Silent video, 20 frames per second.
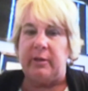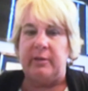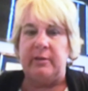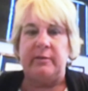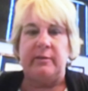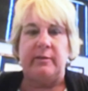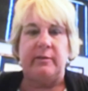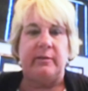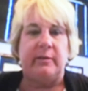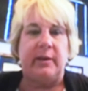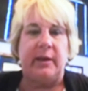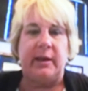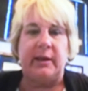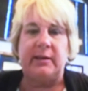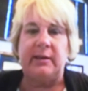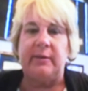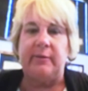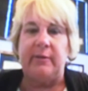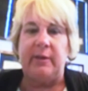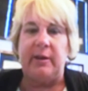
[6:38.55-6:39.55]
This is an
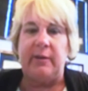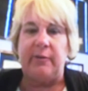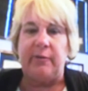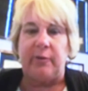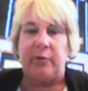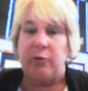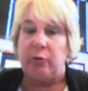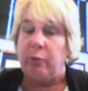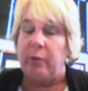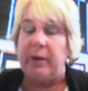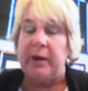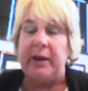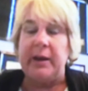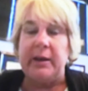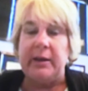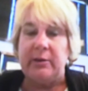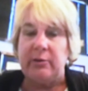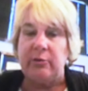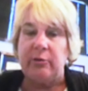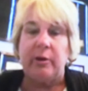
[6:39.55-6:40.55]
activity for
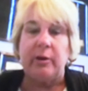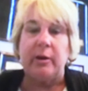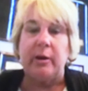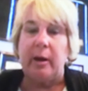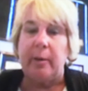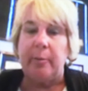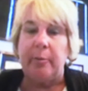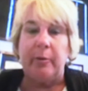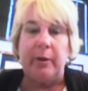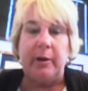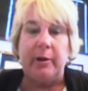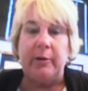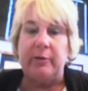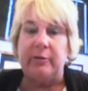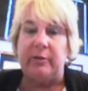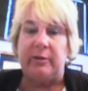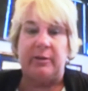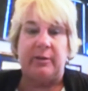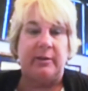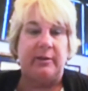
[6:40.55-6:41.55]
20 truck
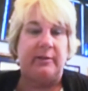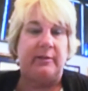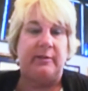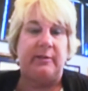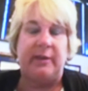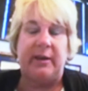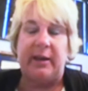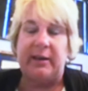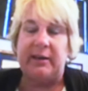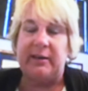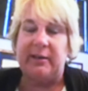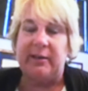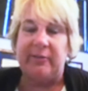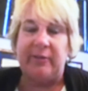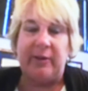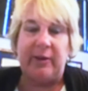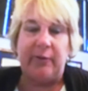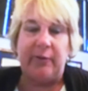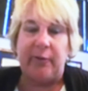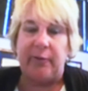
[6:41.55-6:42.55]
operators. This is an
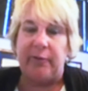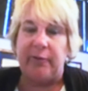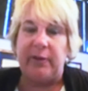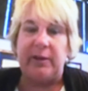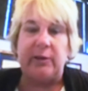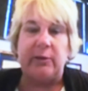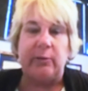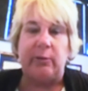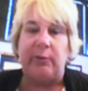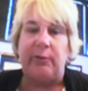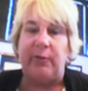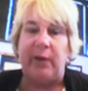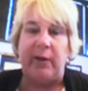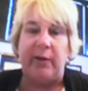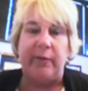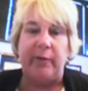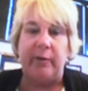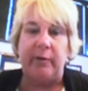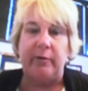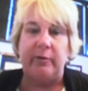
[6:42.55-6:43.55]
activity for fleets with
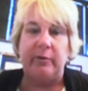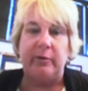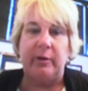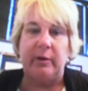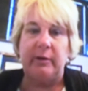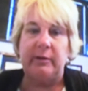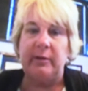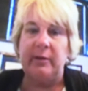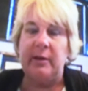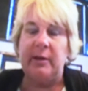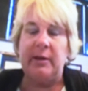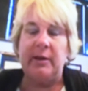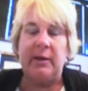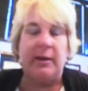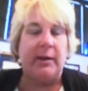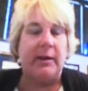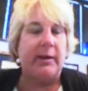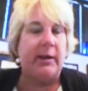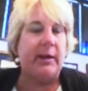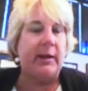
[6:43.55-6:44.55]
500 trucks,
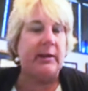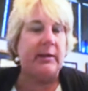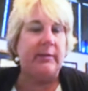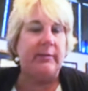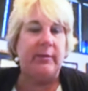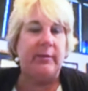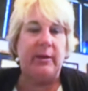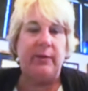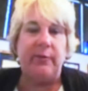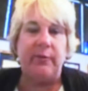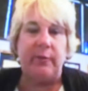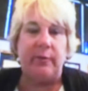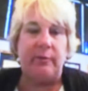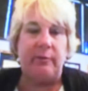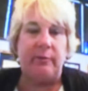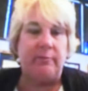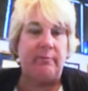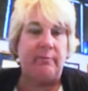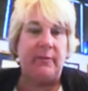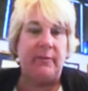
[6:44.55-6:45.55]
and an activity
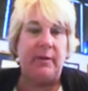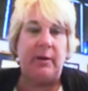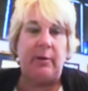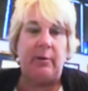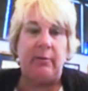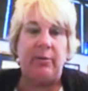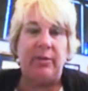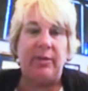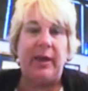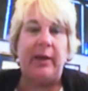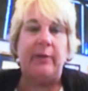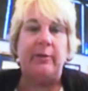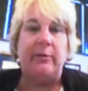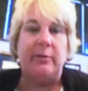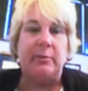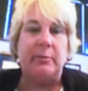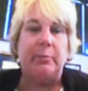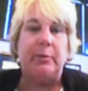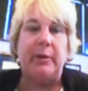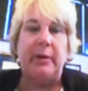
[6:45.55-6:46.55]
for
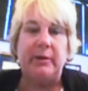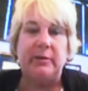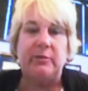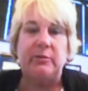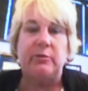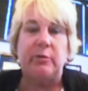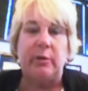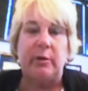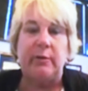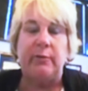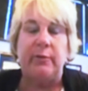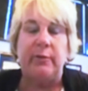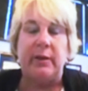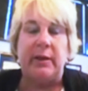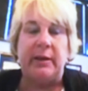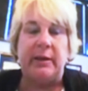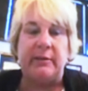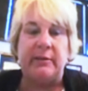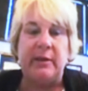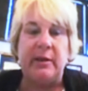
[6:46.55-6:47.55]
1,000-plus truck
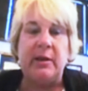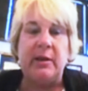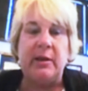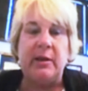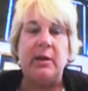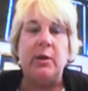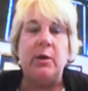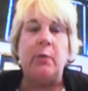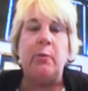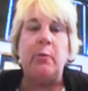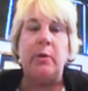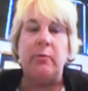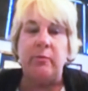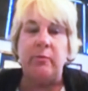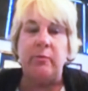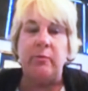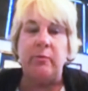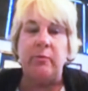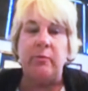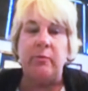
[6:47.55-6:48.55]
fleets. We
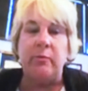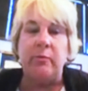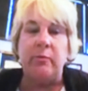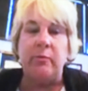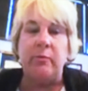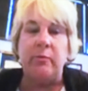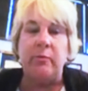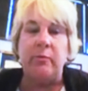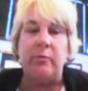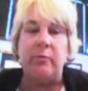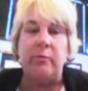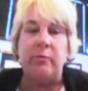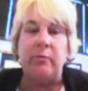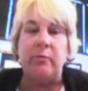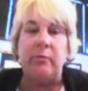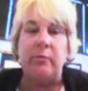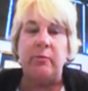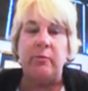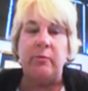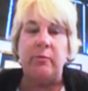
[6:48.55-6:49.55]
really do
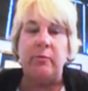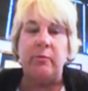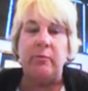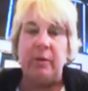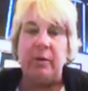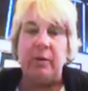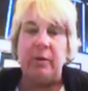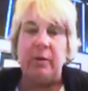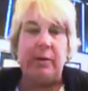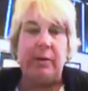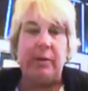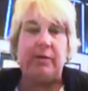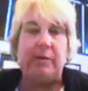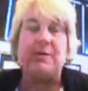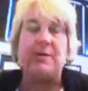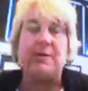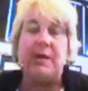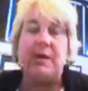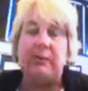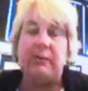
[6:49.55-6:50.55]
look for
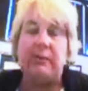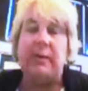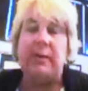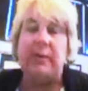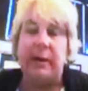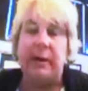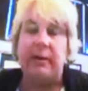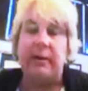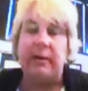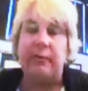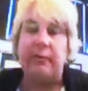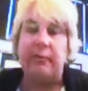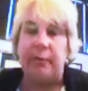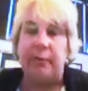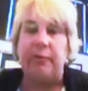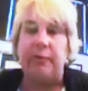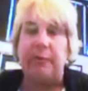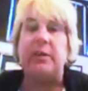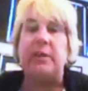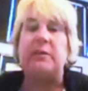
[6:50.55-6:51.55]
and receive
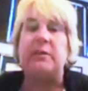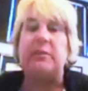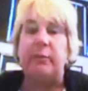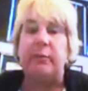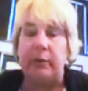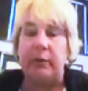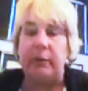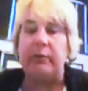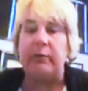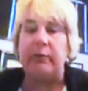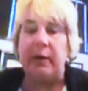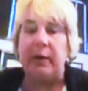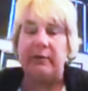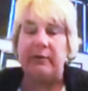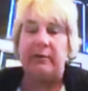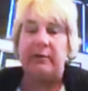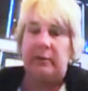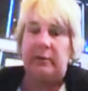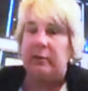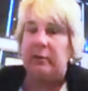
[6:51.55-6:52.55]
data from fleets of all
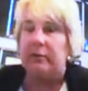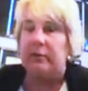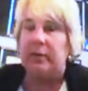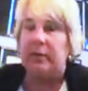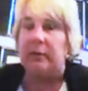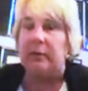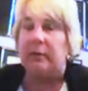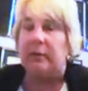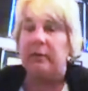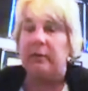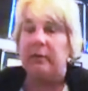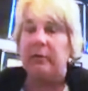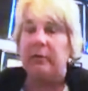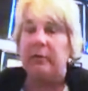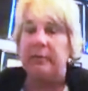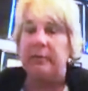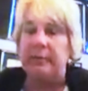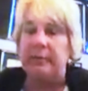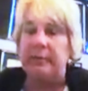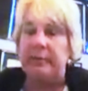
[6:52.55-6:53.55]
sizes and all
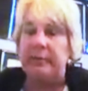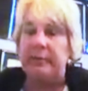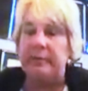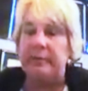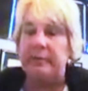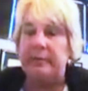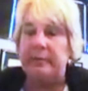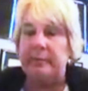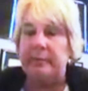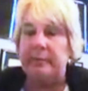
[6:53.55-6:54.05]
sectors.